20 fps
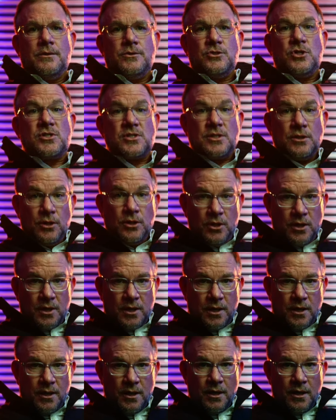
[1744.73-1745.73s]
Just
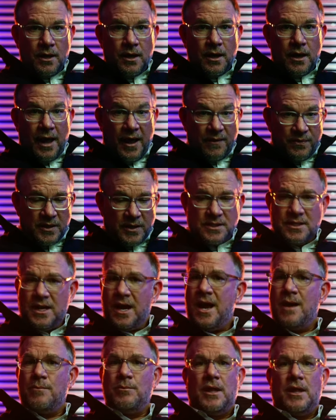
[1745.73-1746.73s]
look at the
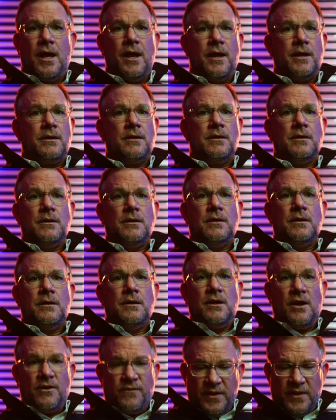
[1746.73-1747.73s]

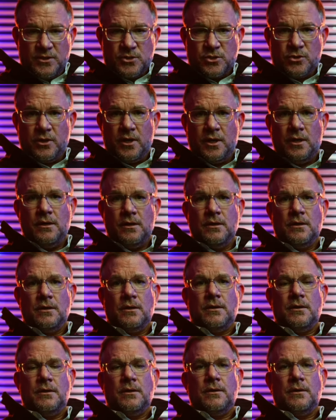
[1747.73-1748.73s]
timeline of history.
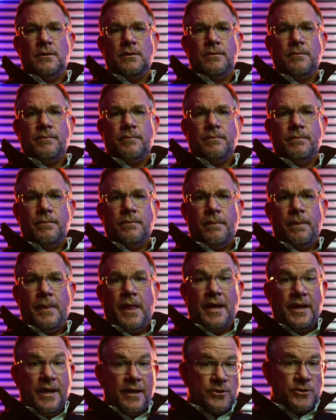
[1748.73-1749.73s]

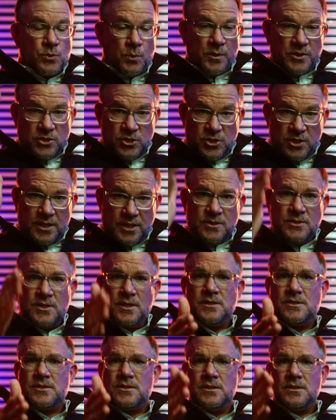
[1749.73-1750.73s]
And it is when
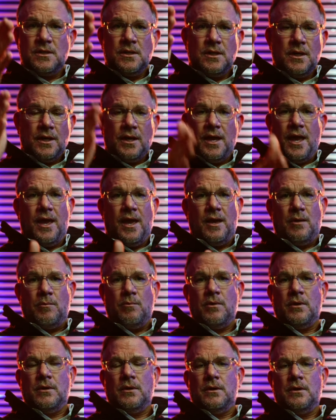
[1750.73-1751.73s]
Jesus
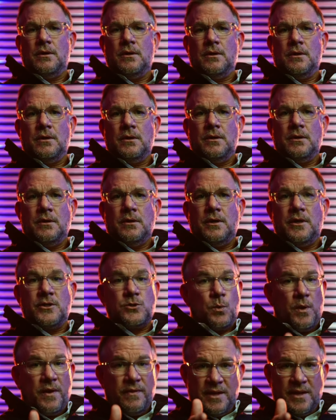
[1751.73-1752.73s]
came,
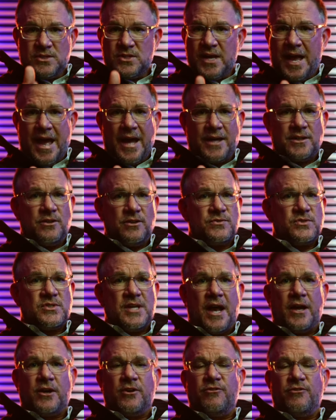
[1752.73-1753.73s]
is when this act of
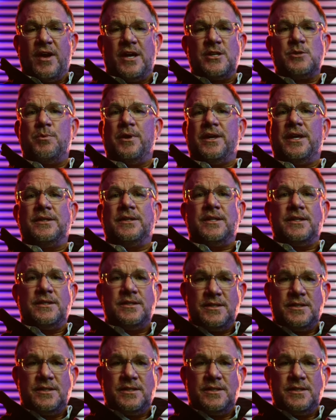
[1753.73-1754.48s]
sacrifice began to